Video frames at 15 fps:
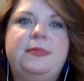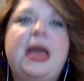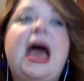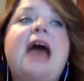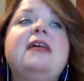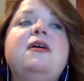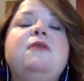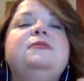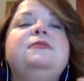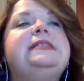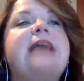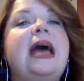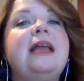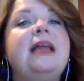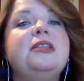I was
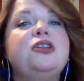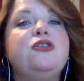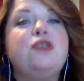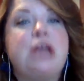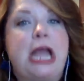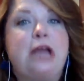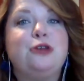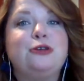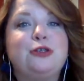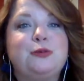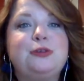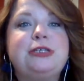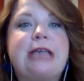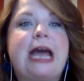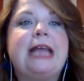sad that the creators
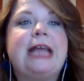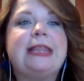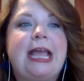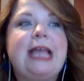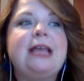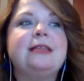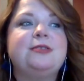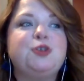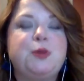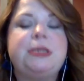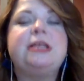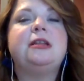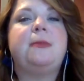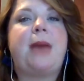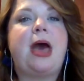were sad. They
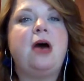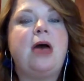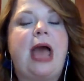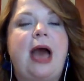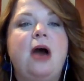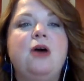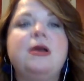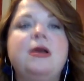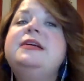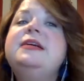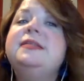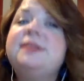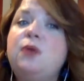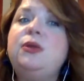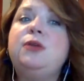tweeted about how
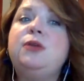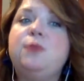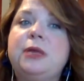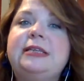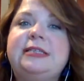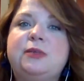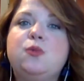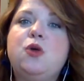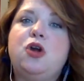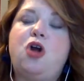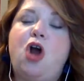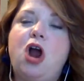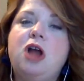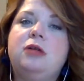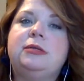Sony really did work
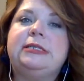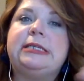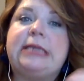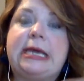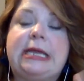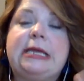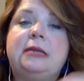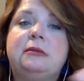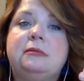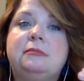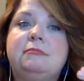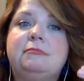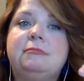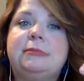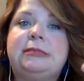hard to get it
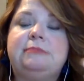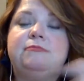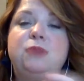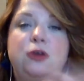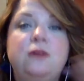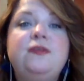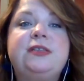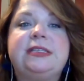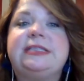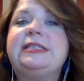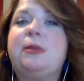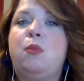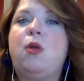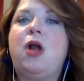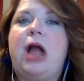moved to
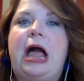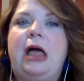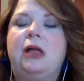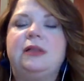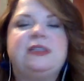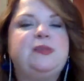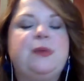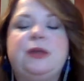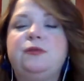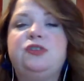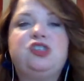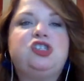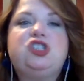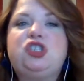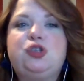somewhere else, but it
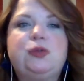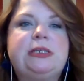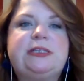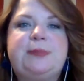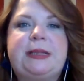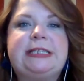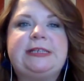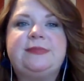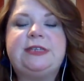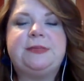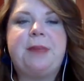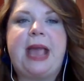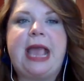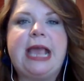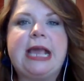was just too expensive to
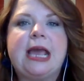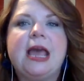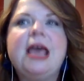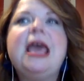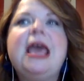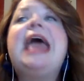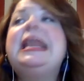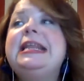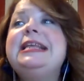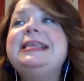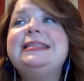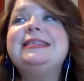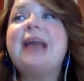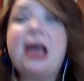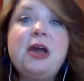make. And it
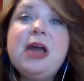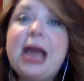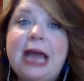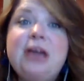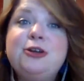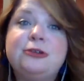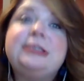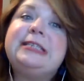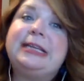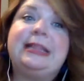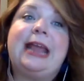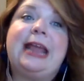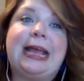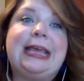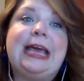is, I
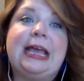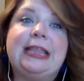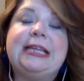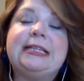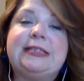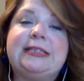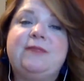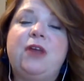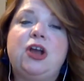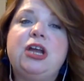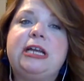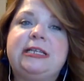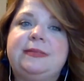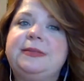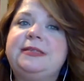understand that. I get that it's a
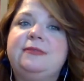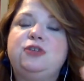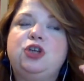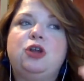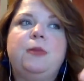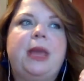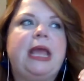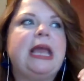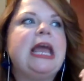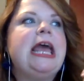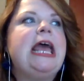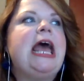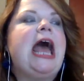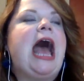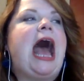very expensive show to make.
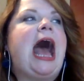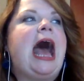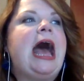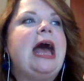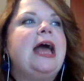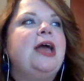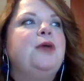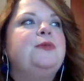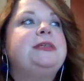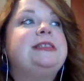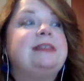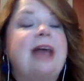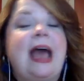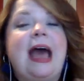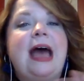I
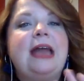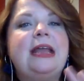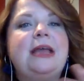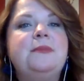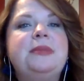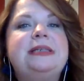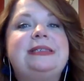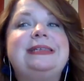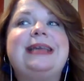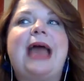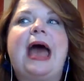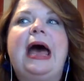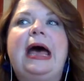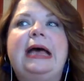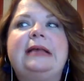was sad. NBC
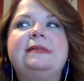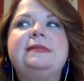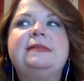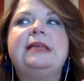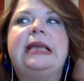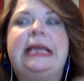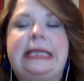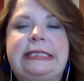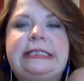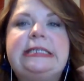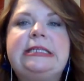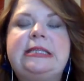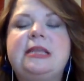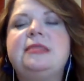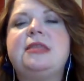has
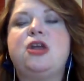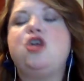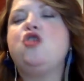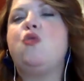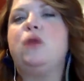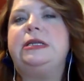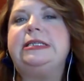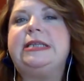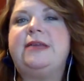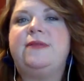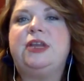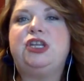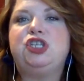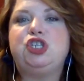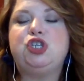hinted that they're going to
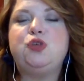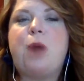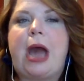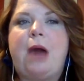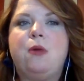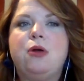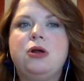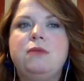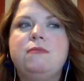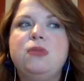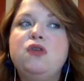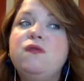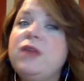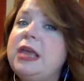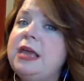give it a 2-hour
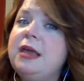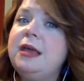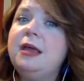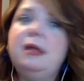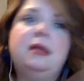movie